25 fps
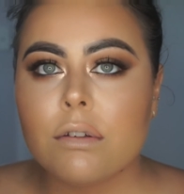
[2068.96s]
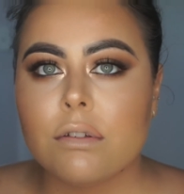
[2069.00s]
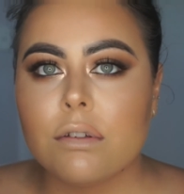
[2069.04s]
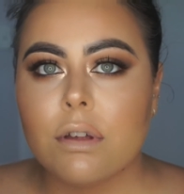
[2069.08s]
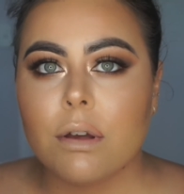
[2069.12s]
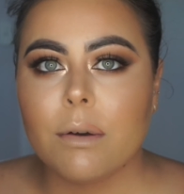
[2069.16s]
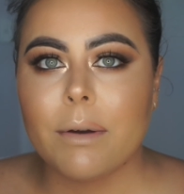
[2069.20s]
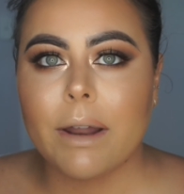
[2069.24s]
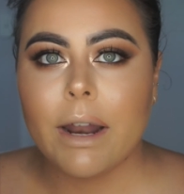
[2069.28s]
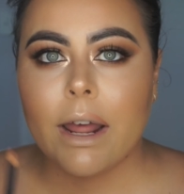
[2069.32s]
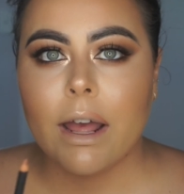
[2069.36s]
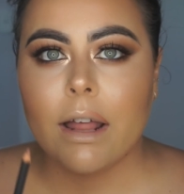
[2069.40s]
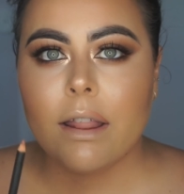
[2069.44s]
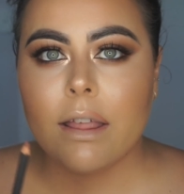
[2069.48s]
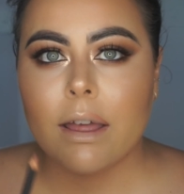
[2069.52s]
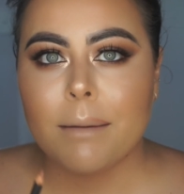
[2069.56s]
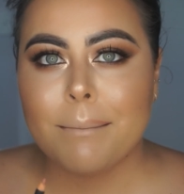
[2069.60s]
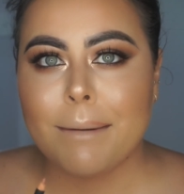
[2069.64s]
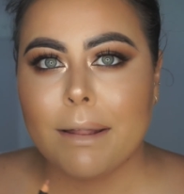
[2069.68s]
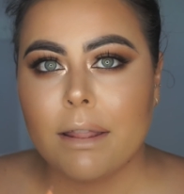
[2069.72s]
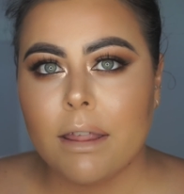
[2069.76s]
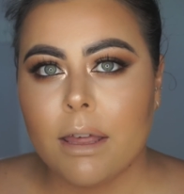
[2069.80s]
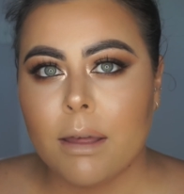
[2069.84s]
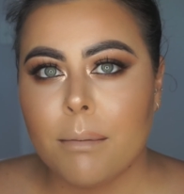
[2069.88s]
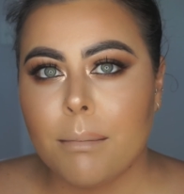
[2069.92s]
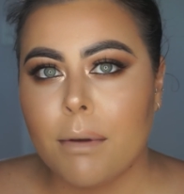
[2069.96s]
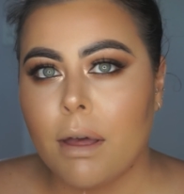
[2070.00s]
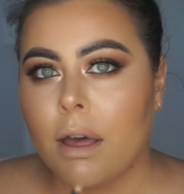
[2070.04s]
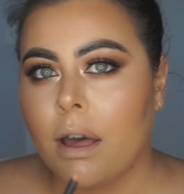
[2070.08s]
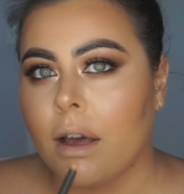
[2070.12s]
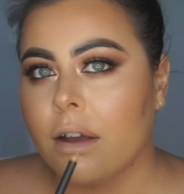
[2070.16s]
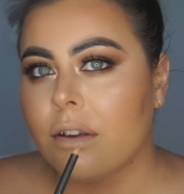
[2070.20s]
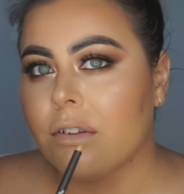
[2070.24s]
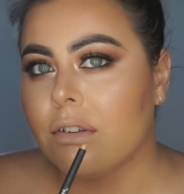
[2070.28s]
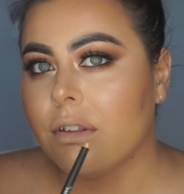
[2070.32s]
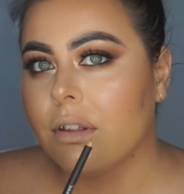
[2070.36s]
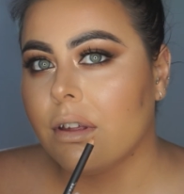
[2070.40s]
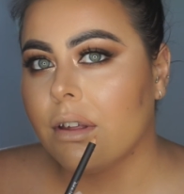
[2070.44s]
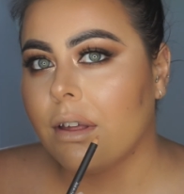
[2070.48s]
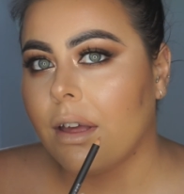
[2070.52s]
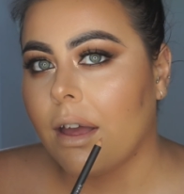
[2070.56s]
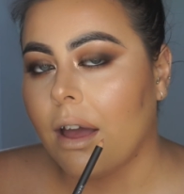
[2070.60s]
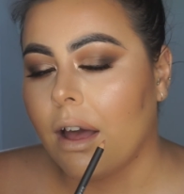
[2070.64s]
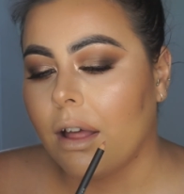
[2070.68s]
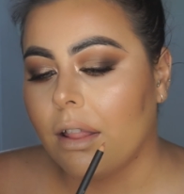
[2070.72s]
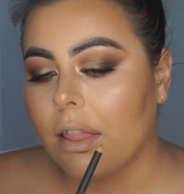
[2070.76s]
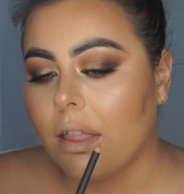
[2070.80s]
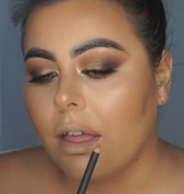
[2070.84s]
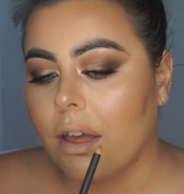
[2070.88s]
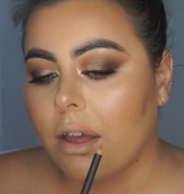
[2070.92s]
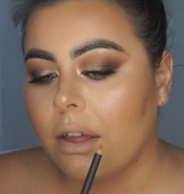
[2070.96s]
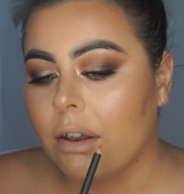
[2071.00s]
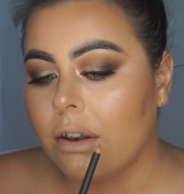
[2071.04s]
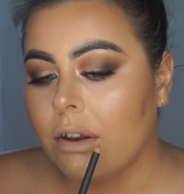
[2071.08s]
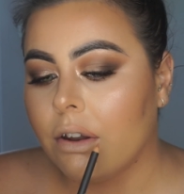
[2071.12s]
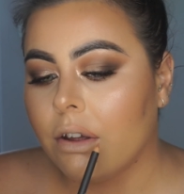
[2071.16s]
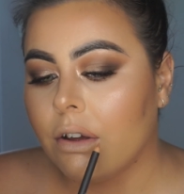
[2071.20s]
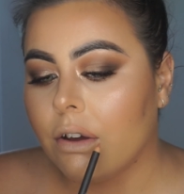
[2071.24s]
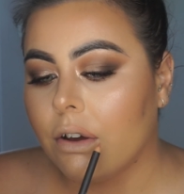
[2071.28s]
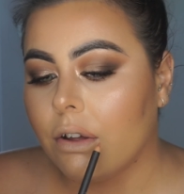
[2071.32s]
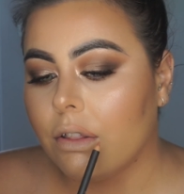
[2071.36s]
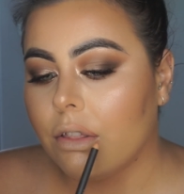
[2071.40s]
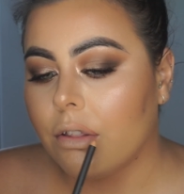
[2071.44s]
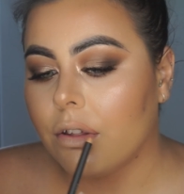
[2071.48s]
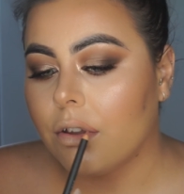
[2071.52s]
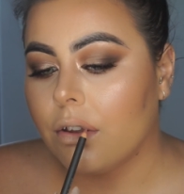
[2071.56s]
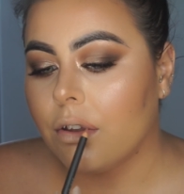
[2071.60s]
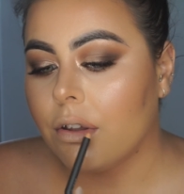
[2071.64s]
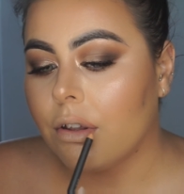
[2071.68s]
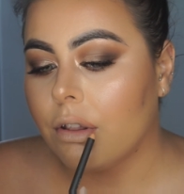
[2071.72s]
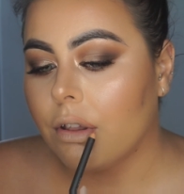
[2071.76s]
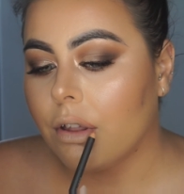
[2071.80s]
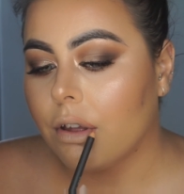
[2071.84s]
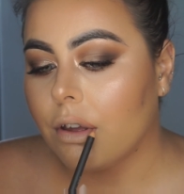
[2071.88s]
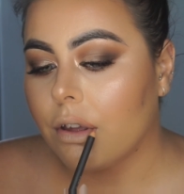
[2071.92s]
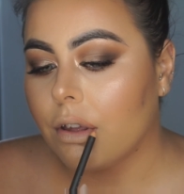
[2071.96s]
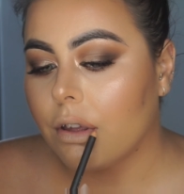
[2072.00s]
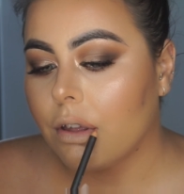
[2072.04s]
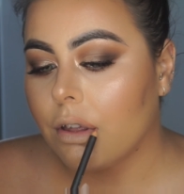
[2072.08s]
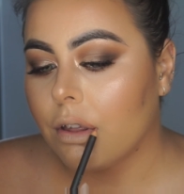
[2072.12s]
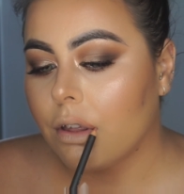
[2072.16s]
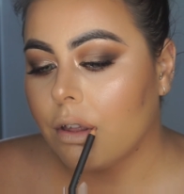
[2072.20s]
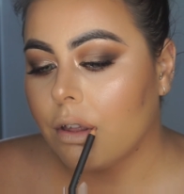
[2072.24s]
So when I outline my lip, I actually outline on the, like,